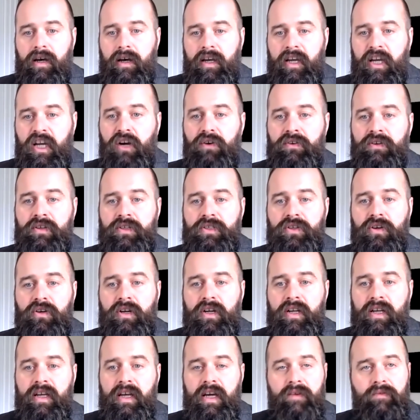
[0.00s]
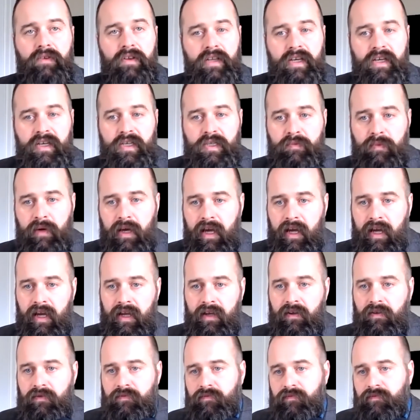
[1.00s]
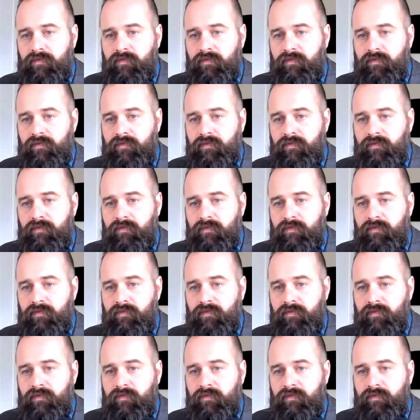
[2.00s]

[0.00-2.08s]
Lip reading: Here in eternity, everything is paid,